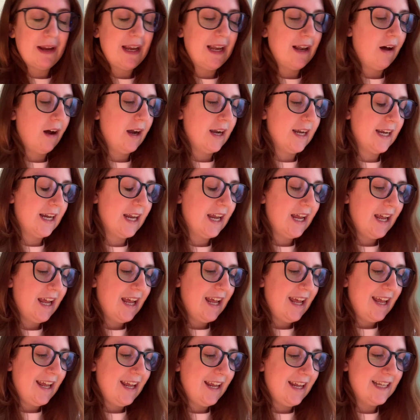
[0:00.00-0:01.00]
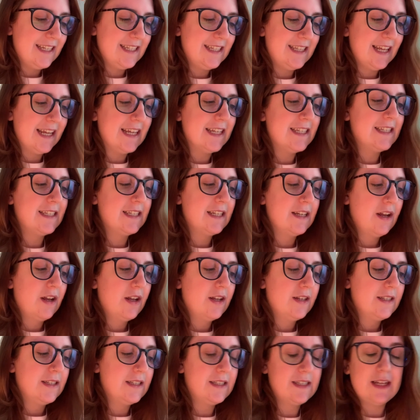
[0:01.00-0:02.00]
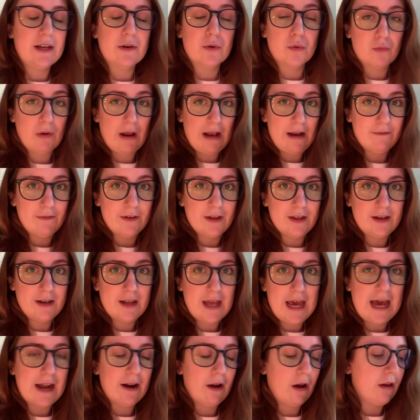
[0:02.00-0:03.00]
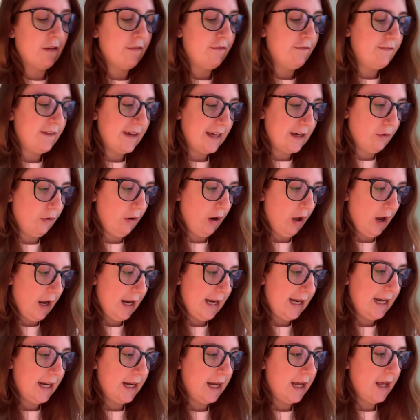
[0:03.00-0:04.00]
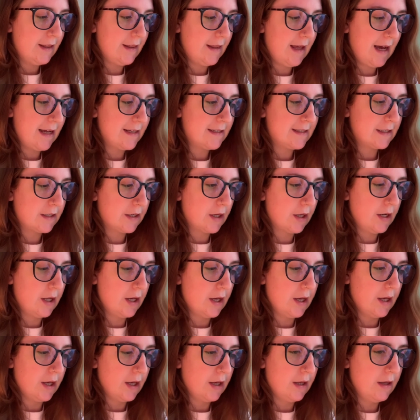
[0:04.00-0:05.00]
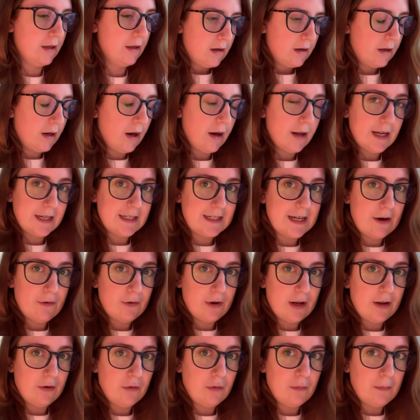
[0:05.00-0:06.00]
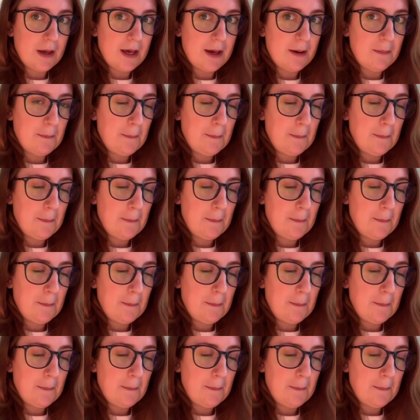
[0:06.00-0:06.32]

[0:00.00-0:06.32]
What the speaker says: like, is this still relevant? And I feel like that's going to cut it down a little bit.